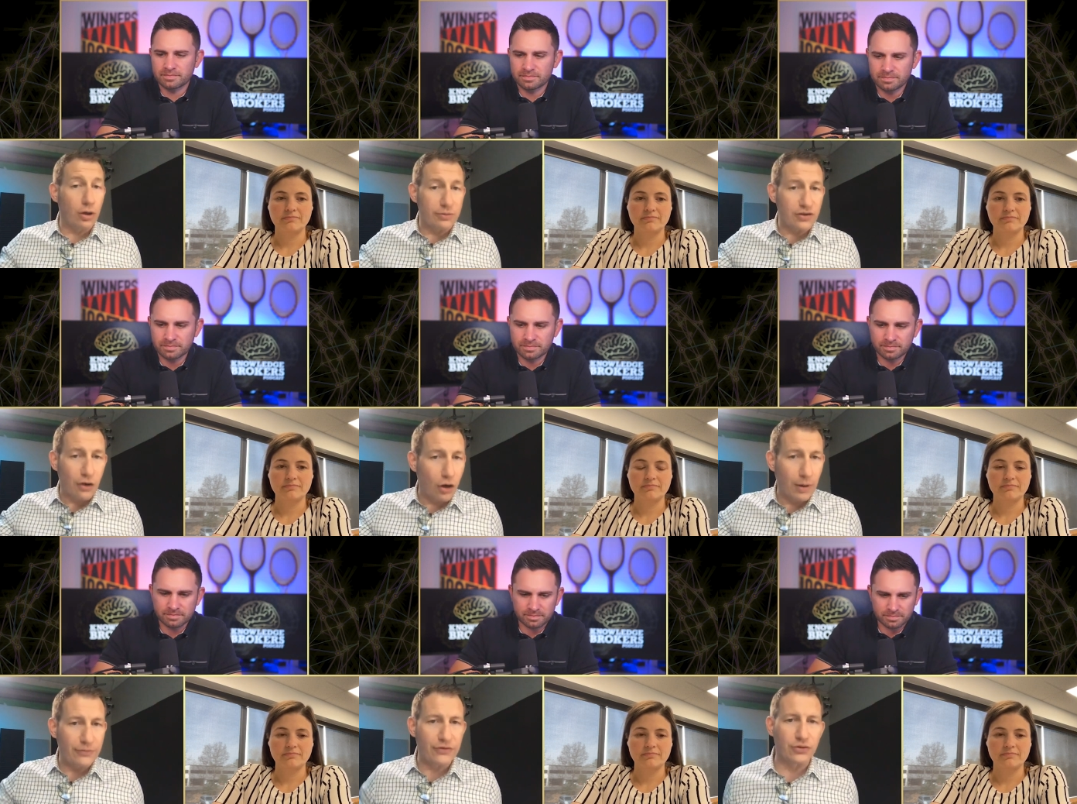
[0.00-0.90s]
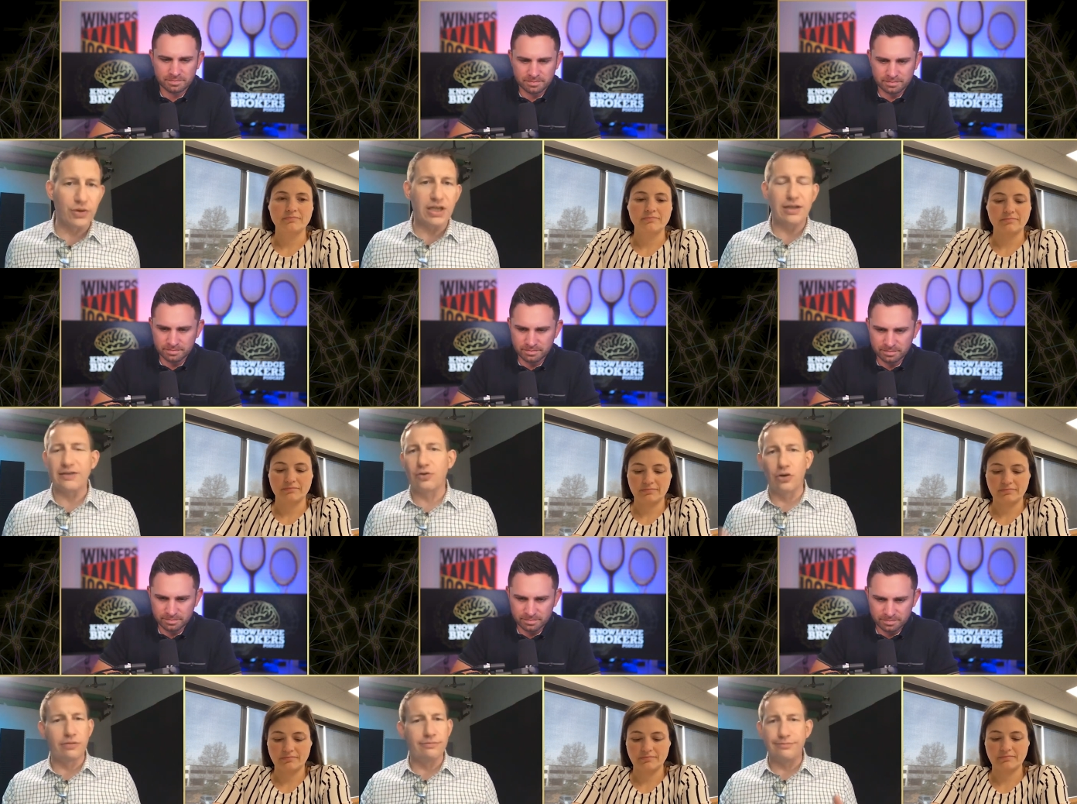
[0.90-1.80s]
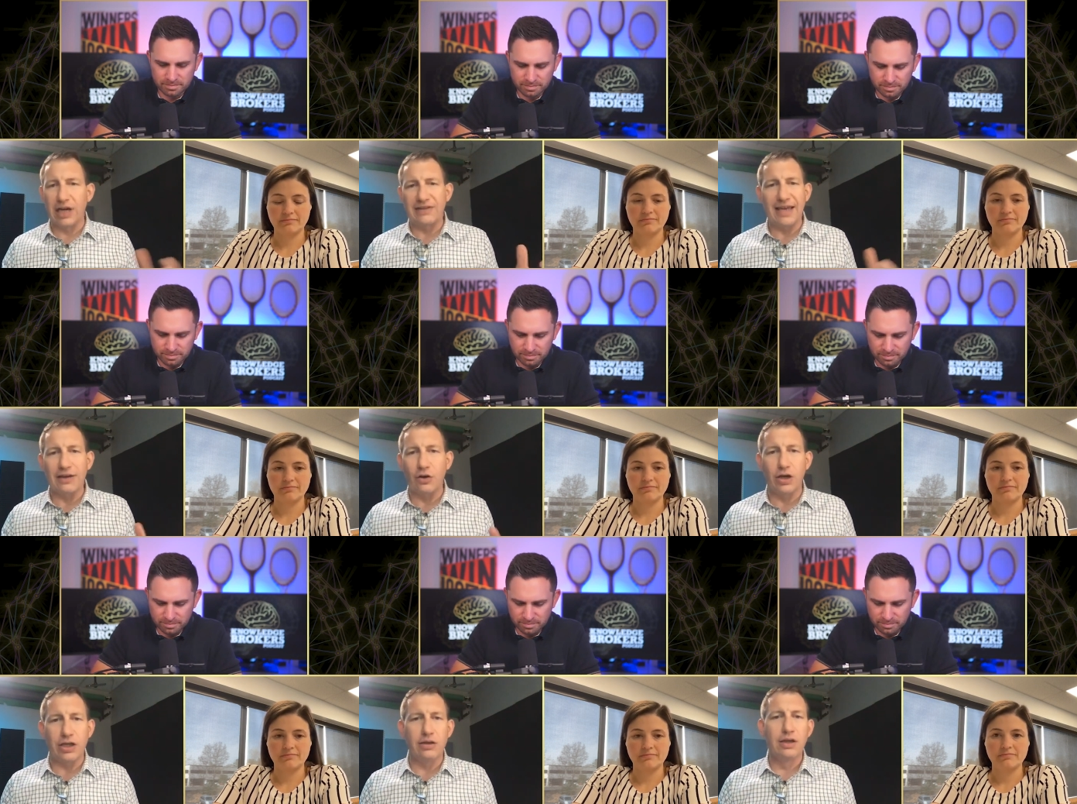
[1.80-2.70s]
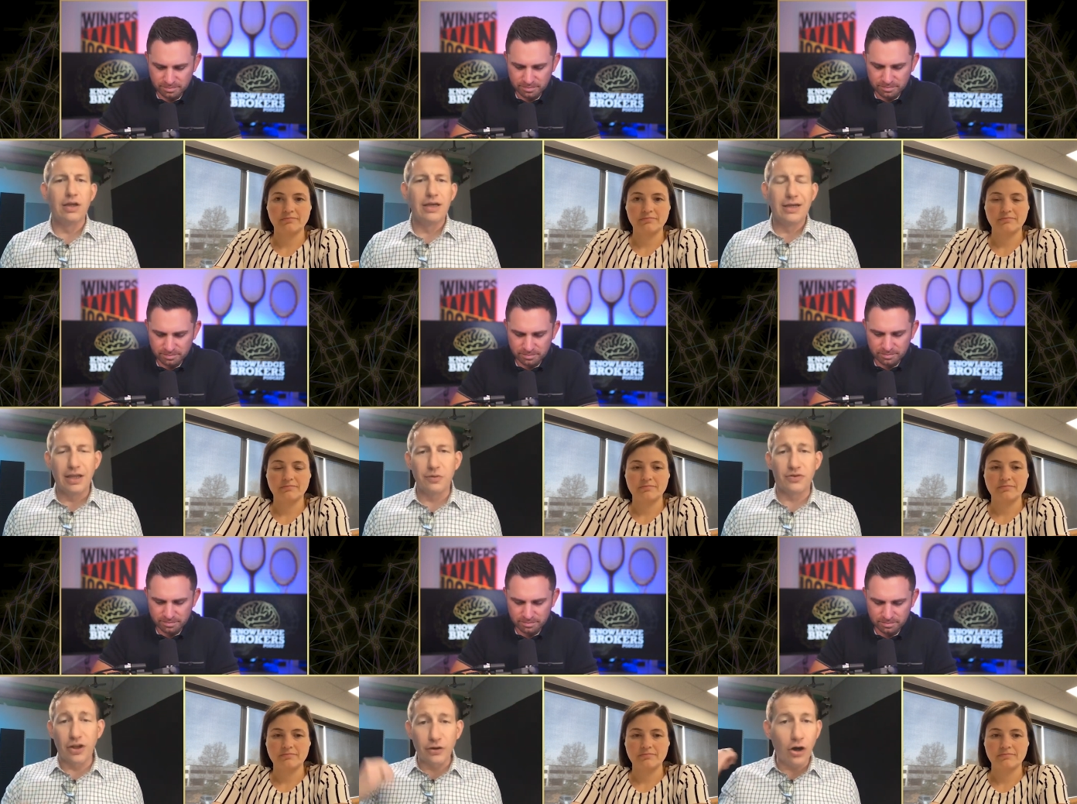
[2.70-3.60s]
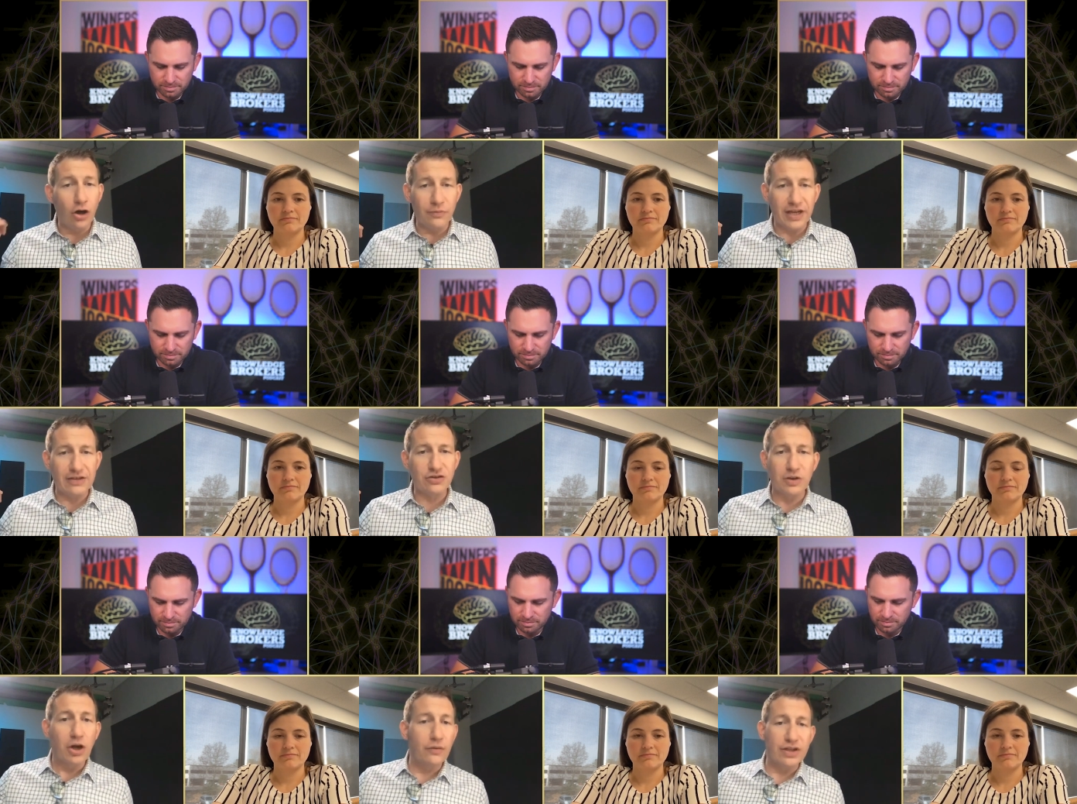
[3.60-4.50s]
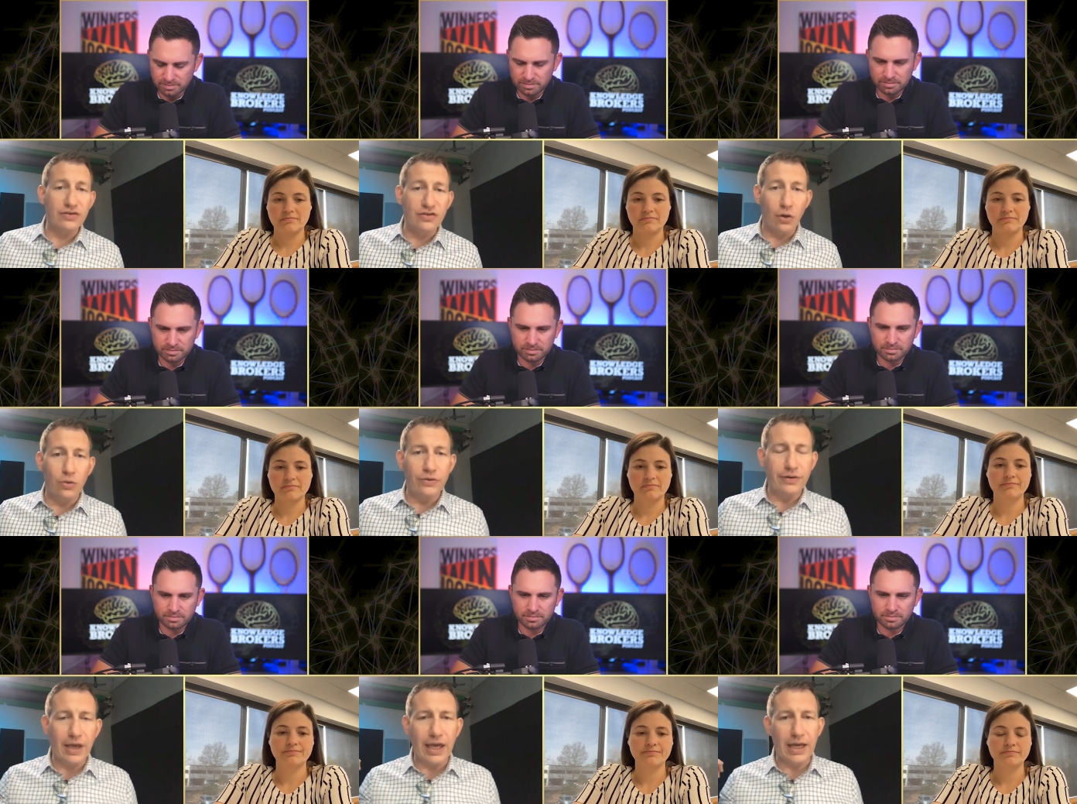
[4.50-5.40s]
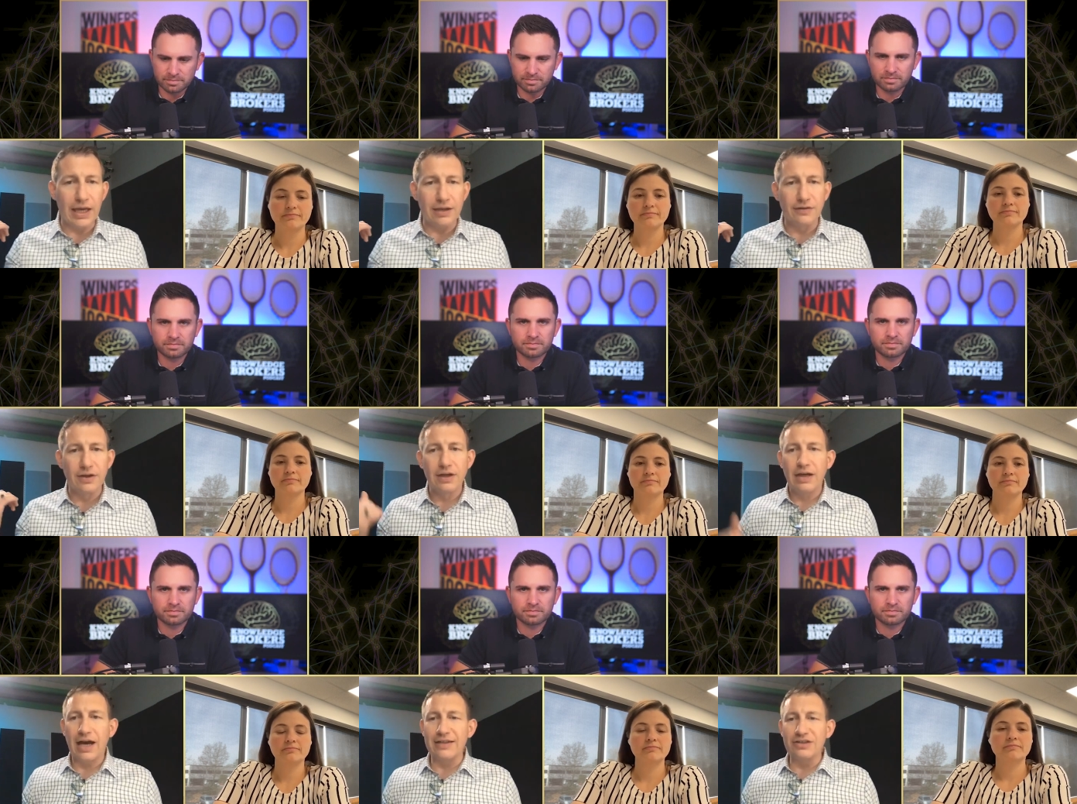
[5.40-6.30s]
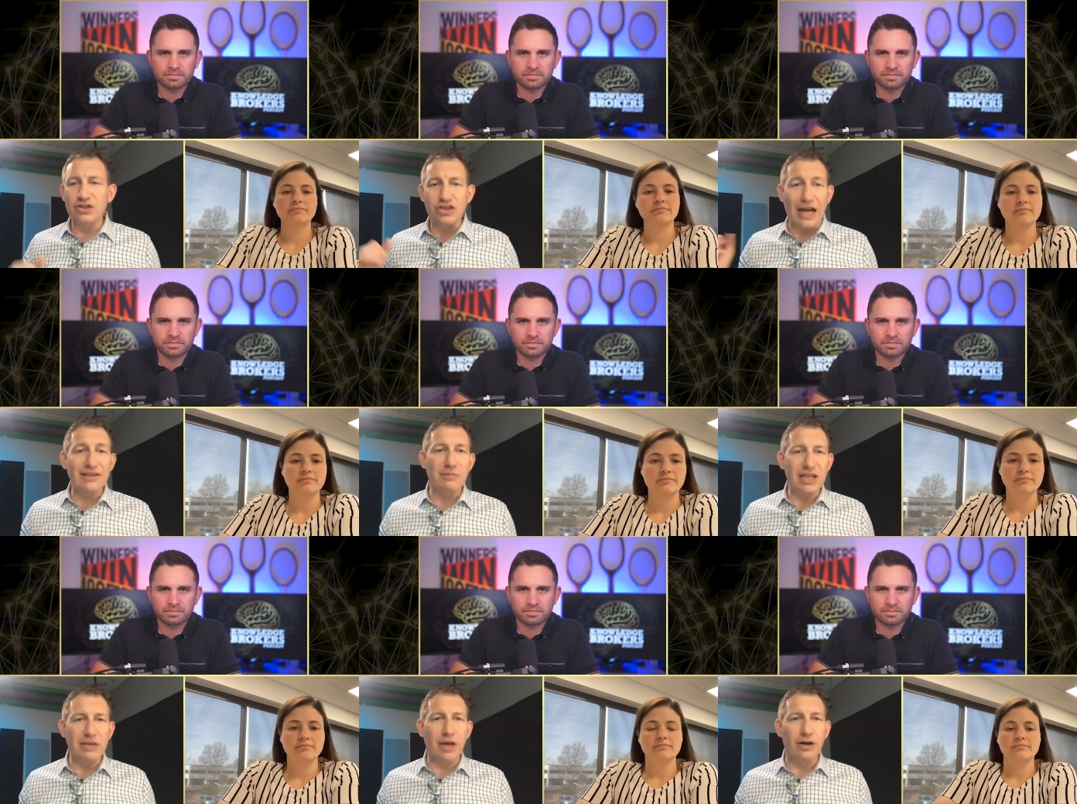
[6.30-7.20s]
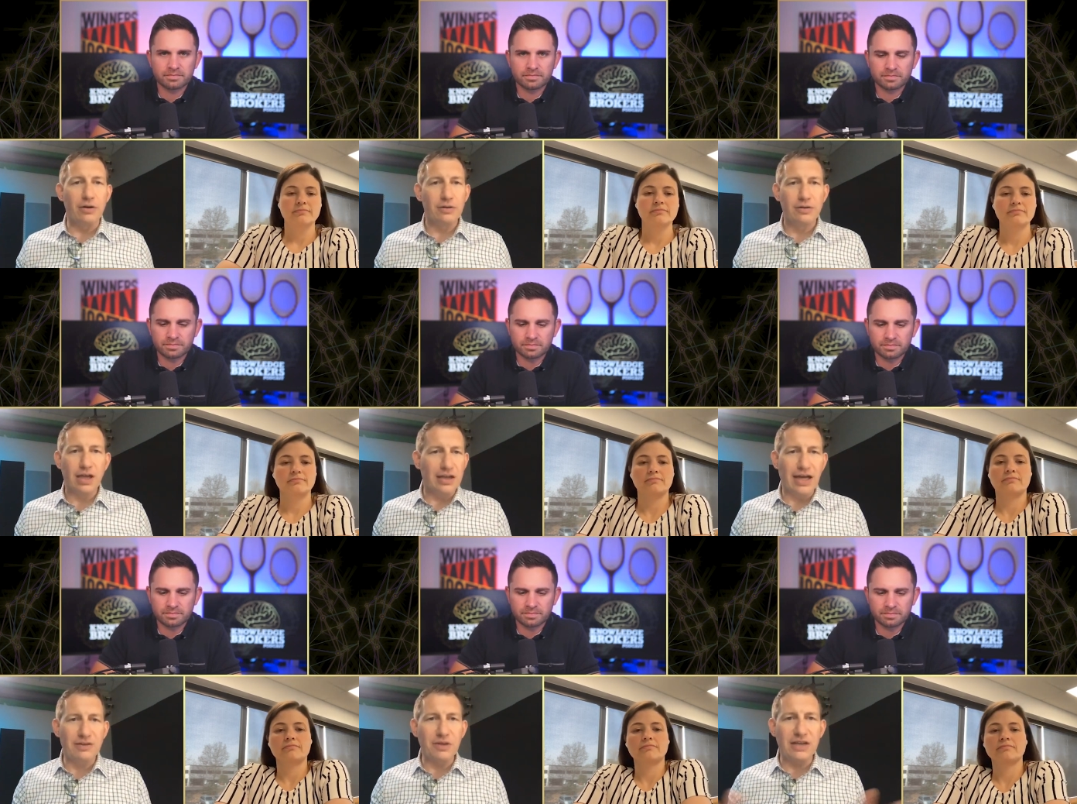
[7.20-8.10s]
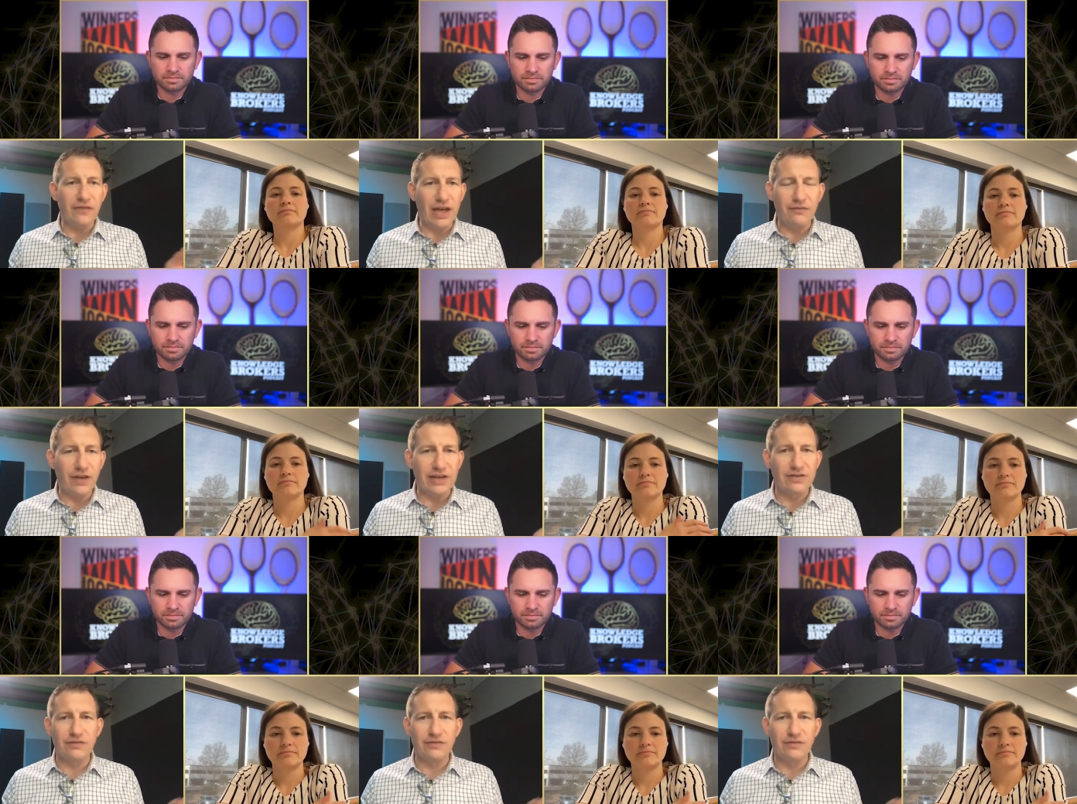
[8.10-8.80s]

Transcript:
Speaker 1: on with this home up the street?" And I told him my take on it. And there was another home the next street over that sold, and I shot them an email, and not to be inv- invasive,